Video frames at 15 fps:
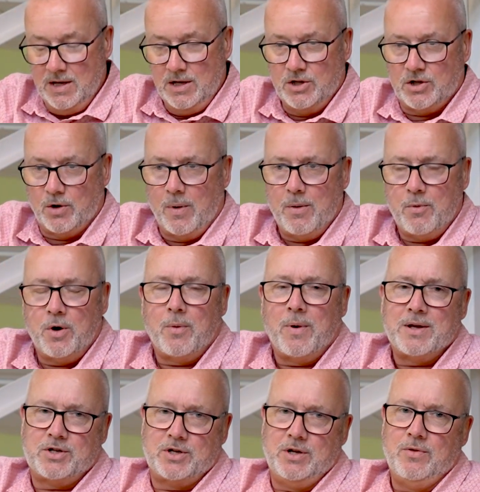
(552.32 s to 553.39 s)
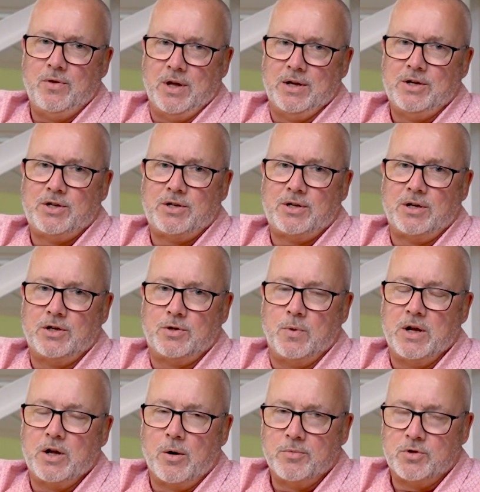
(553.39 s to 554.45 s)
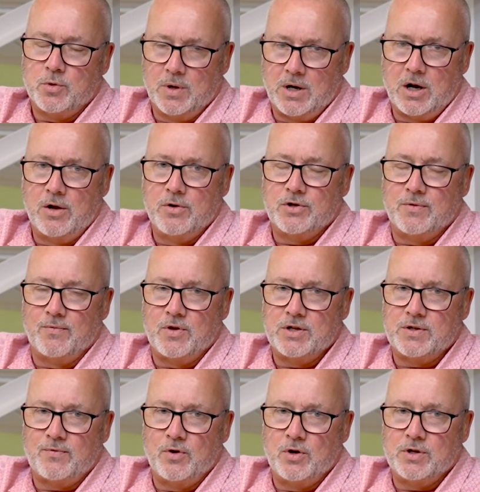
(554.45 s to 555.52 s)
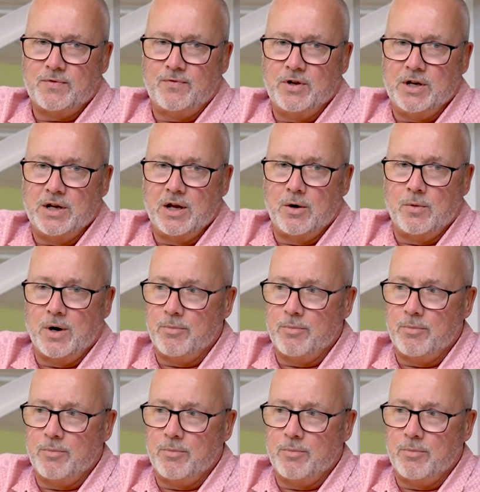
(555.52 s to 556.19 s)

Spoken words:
So I want to ask you this as we come to a close of this first video.